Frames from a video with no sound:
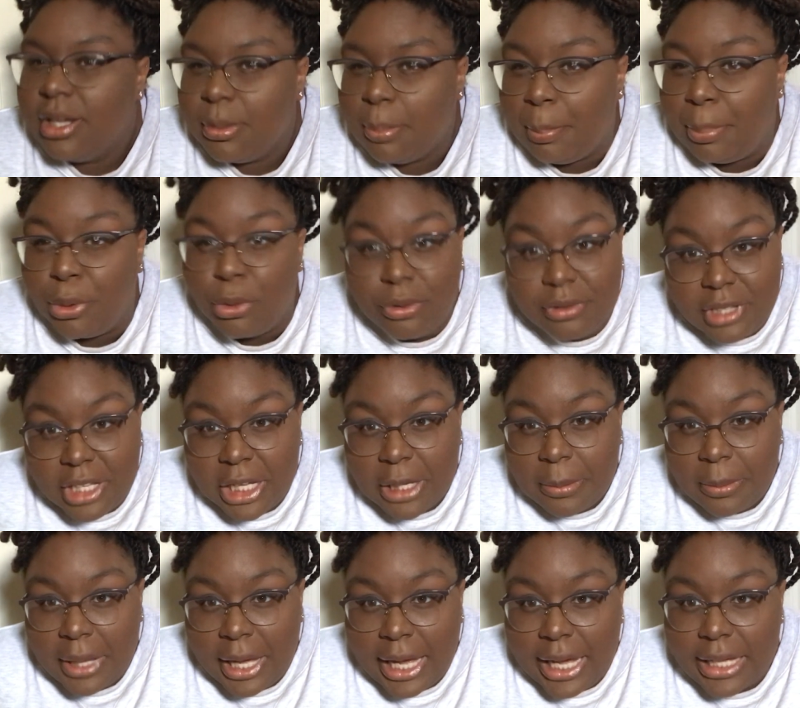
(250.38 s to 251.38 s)
boot
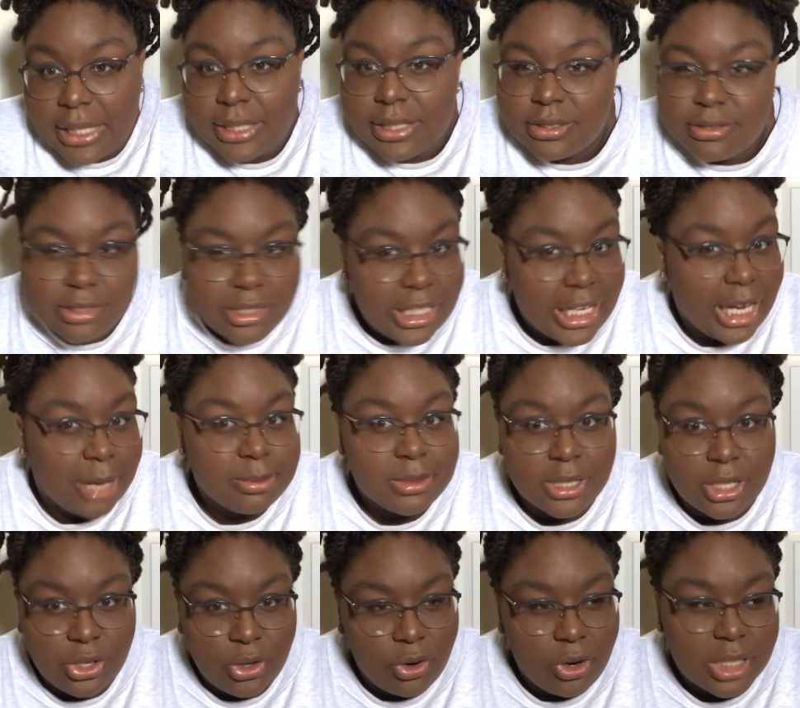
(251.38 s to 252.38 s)
them, like kick them
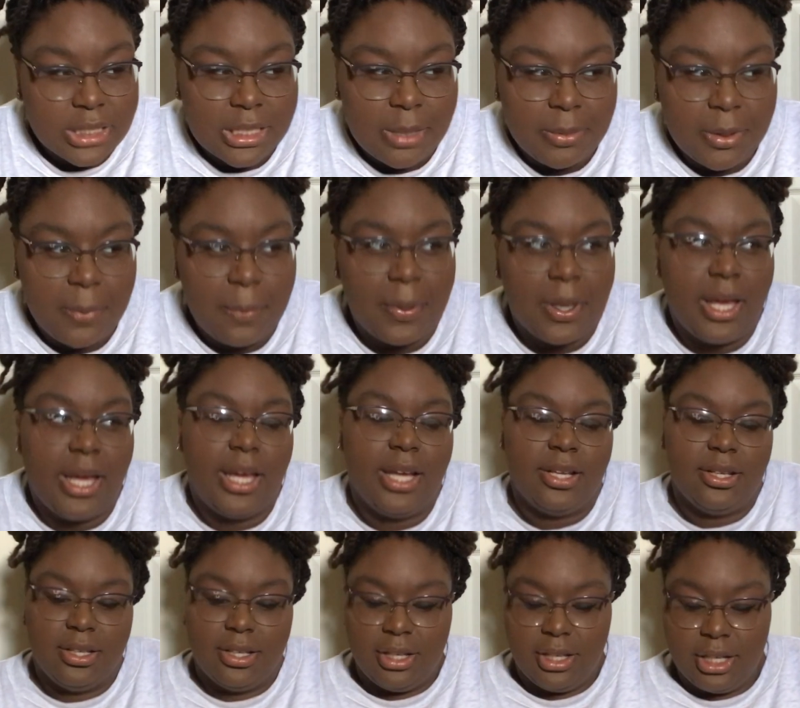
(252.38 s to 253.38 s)
to the door or something. But
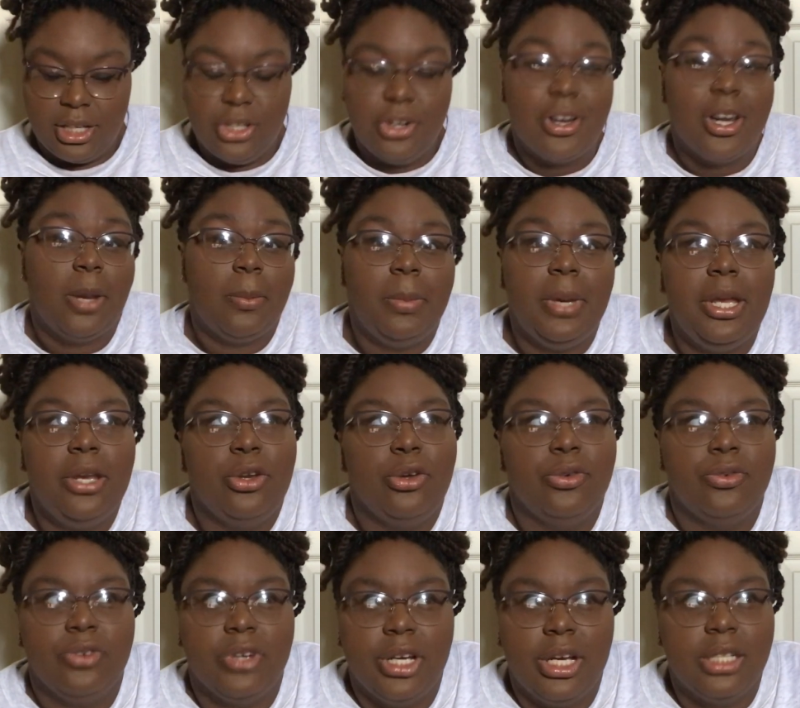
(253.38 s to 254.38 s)
you're gonna meet
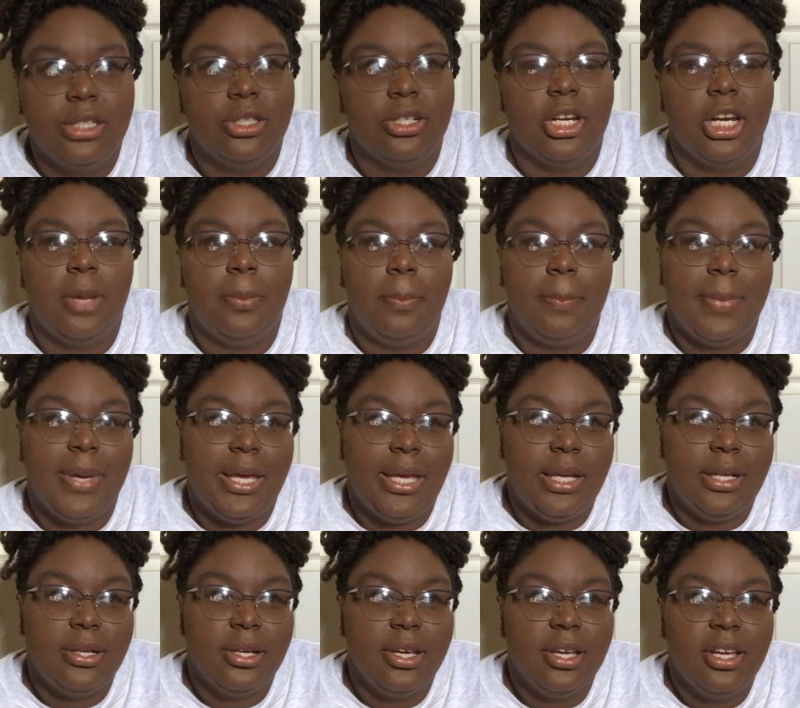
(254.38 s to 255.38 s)
new friends. You're gonna
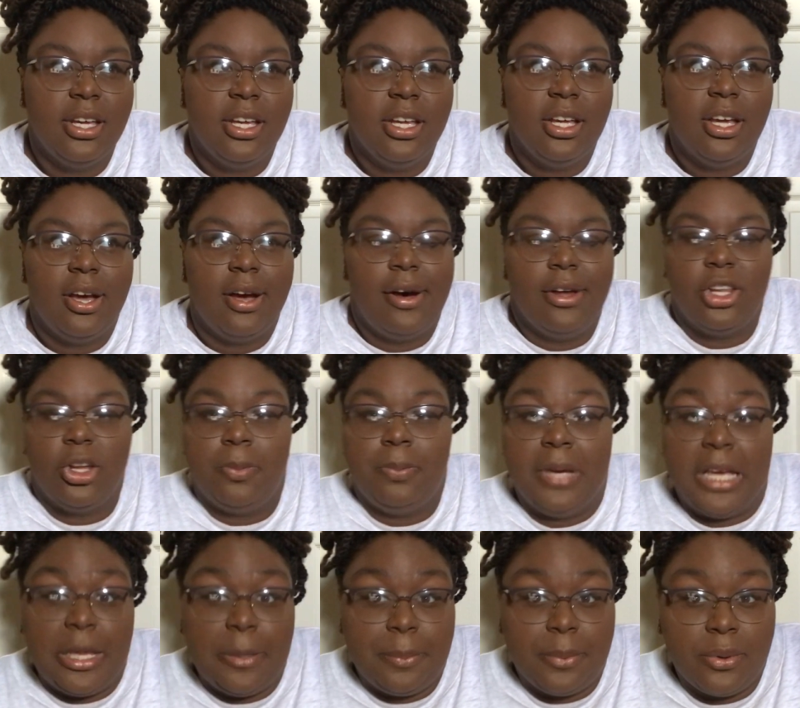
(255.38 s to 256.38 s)
meet other
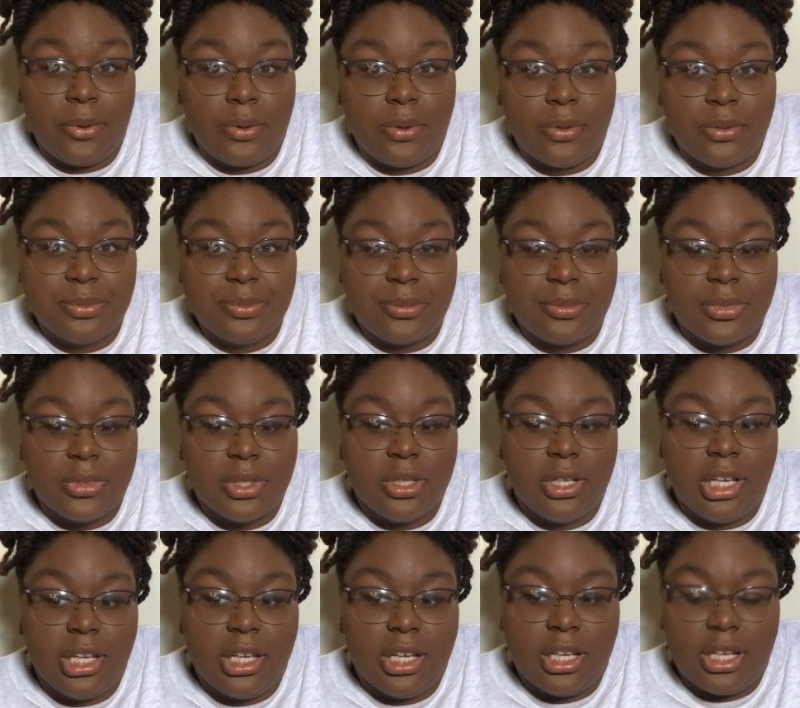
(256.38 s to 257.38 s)
people.
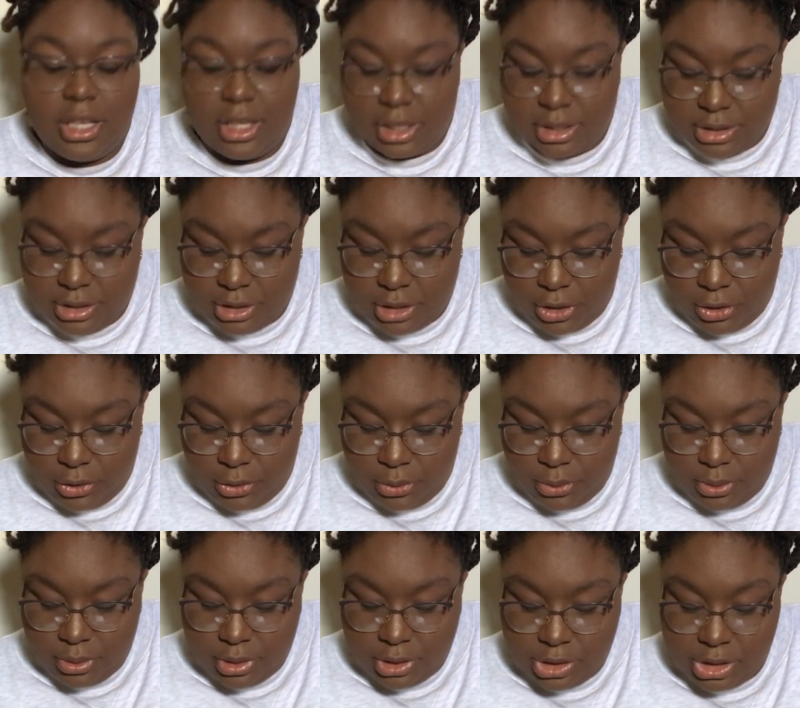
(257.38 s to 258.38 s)

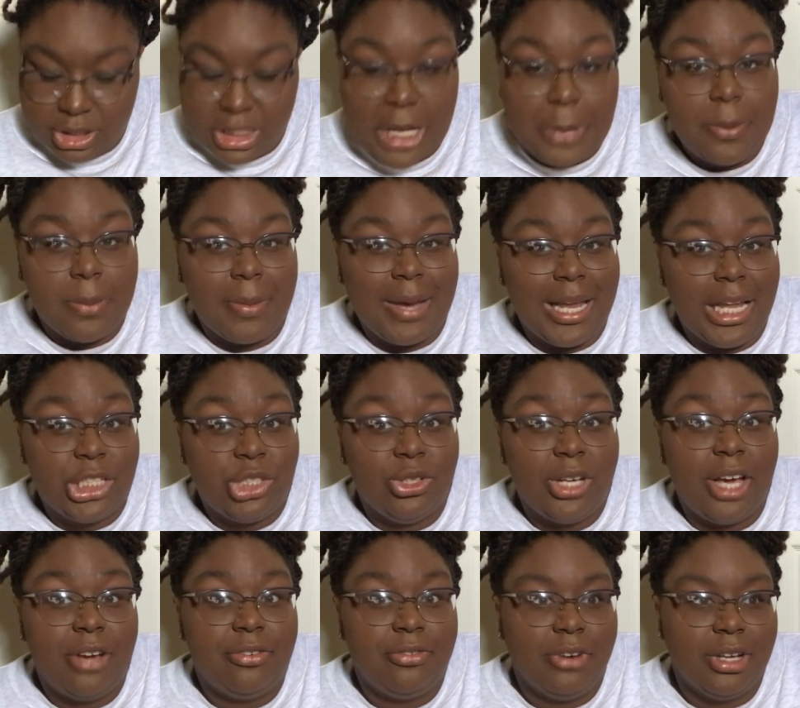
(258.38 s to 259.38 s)
So just keep in mind that
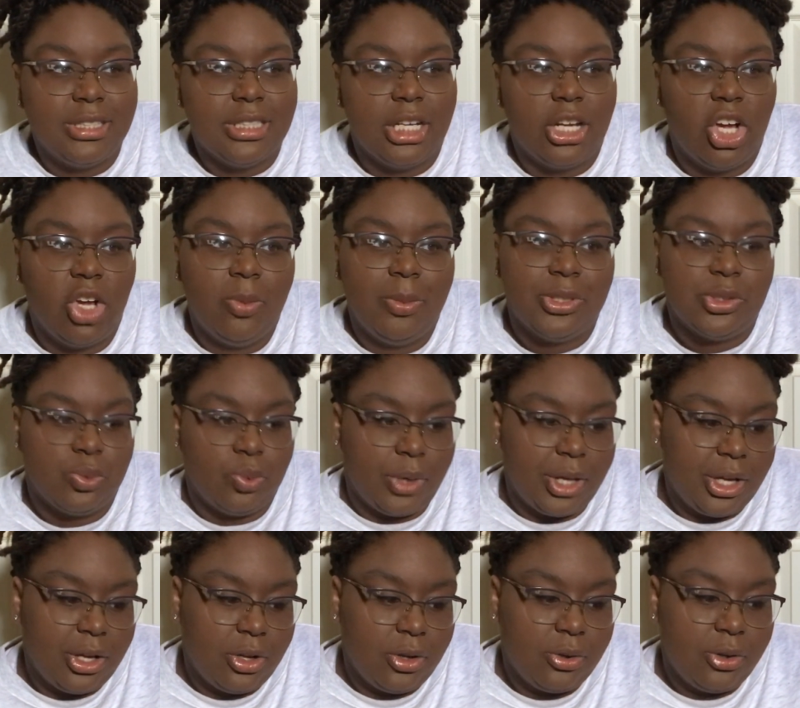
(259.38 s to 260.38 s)
you have friends at home as
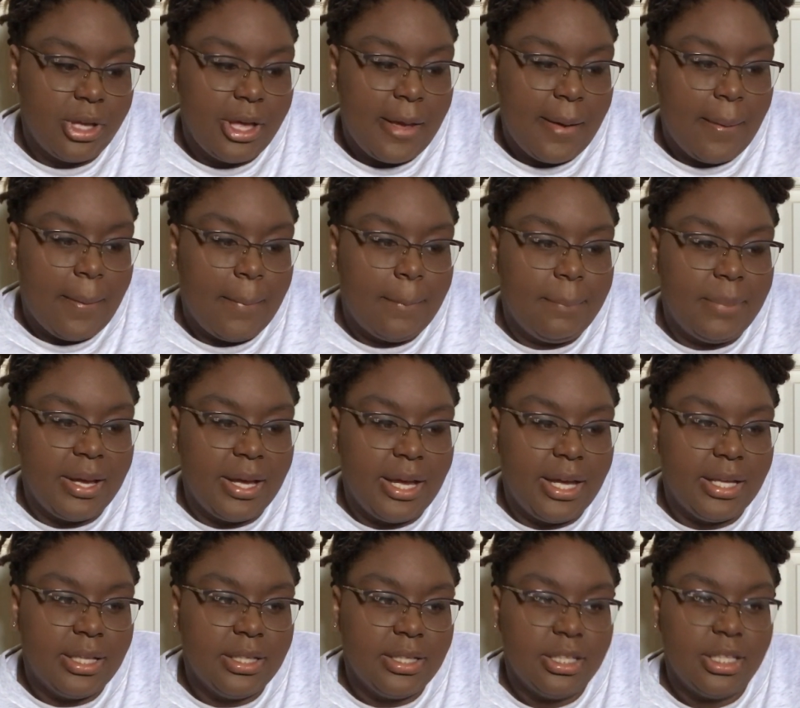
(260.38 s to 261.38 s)
well,
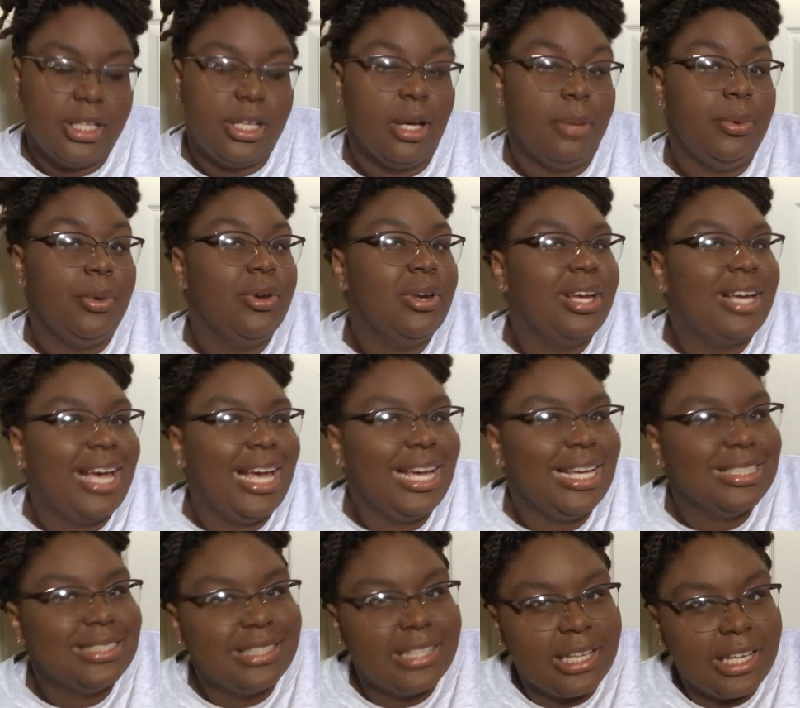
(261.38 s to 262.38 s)
but
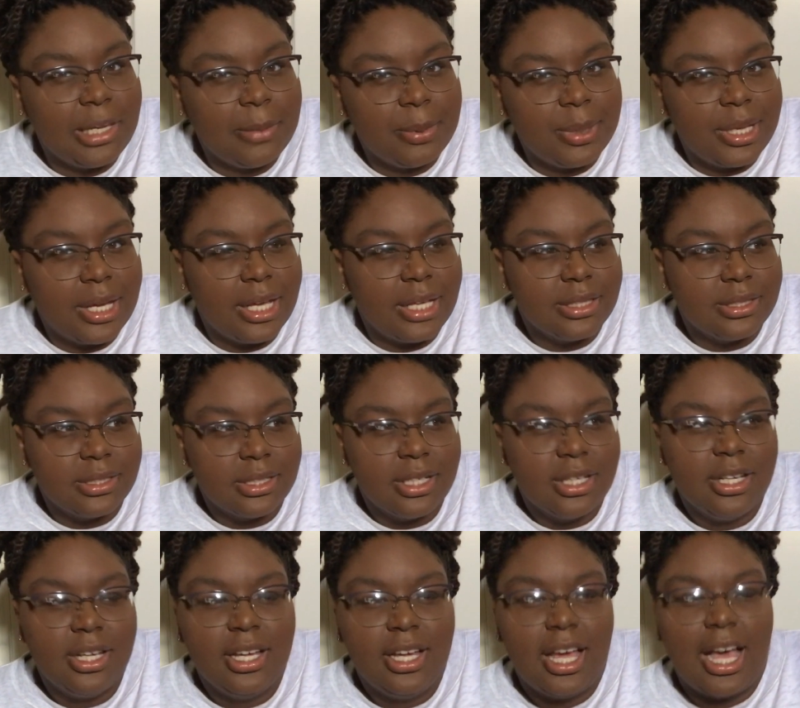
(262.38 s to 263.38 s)
communicate is key, because
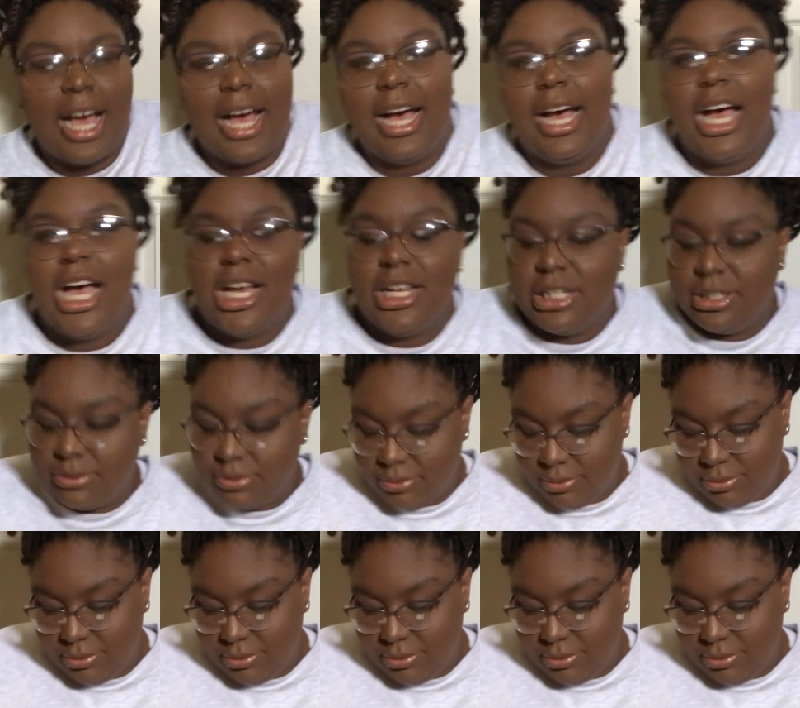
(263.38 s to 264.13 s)
I had